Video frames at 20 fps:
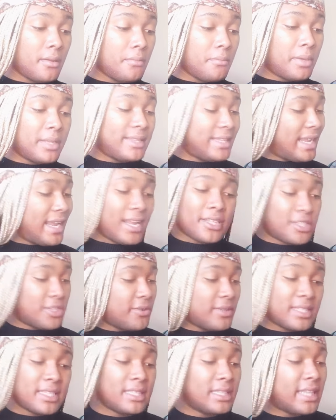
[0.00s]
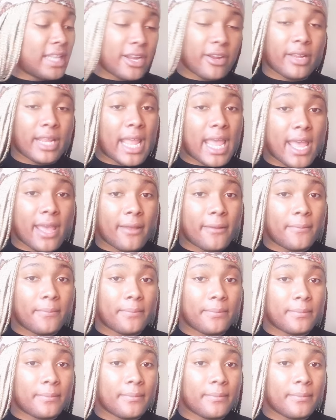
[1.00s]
but the answer isn't there yet.